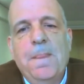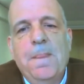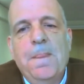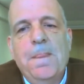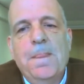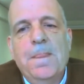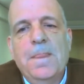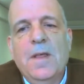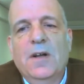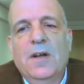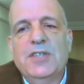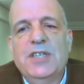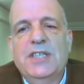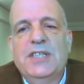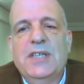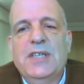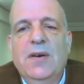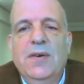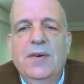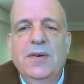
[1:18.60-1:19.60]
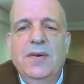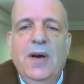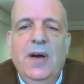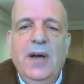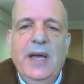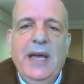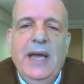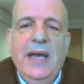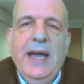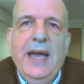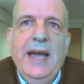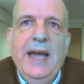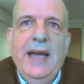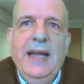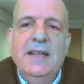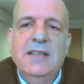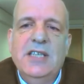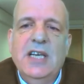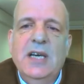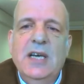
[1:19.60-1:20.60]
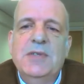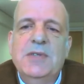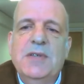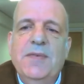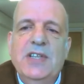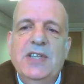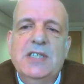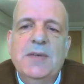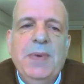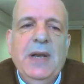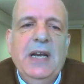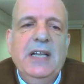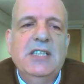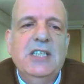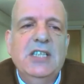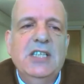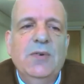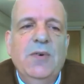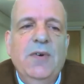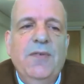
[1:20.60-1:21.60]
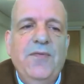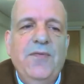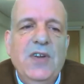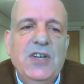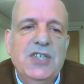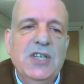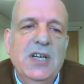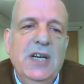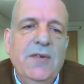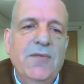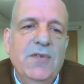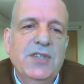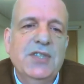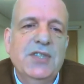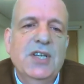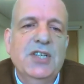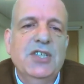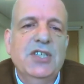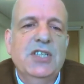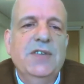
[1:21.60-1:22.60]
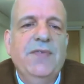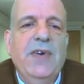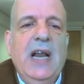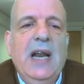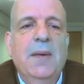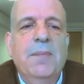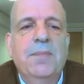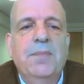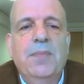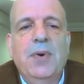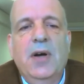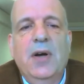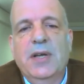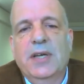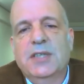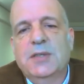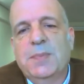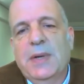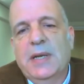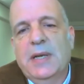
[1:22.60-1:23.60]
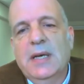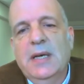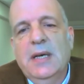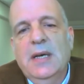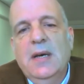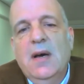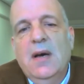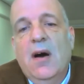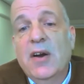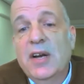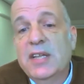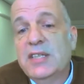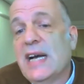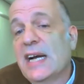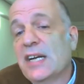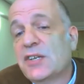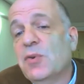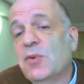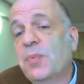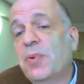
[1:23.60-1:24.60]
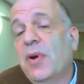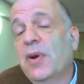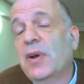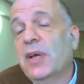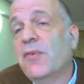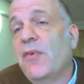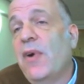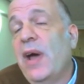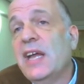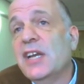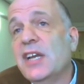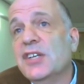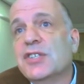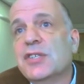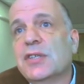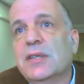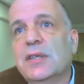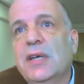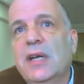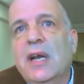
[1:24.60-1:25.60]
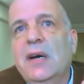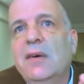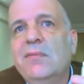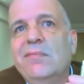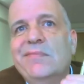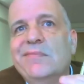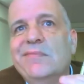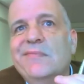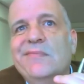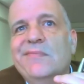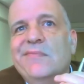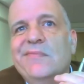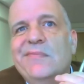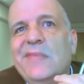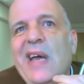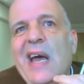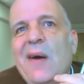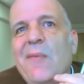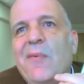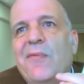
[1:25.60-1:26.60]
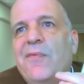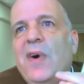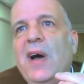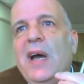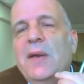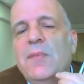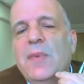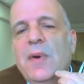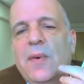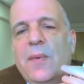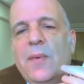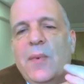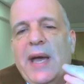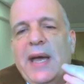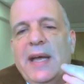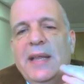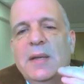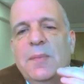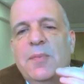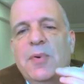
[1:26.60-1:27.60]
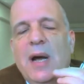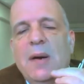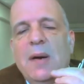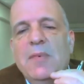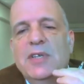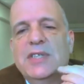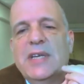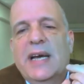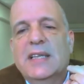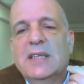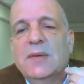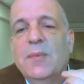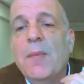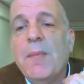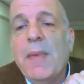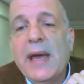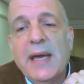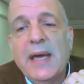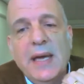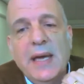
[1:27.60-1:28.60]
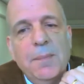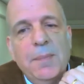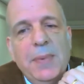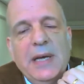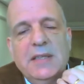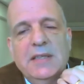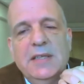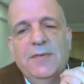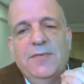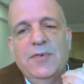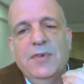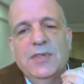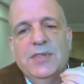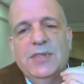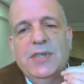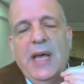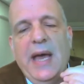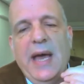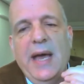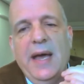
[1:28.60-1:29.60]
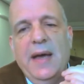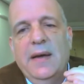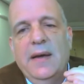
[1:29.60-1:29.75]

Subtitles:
Not just in terms of its ability to efficiently research and develop products, but on its actual product range. Yeah, fine, we're hitting the primary sector, we're making a big difference there.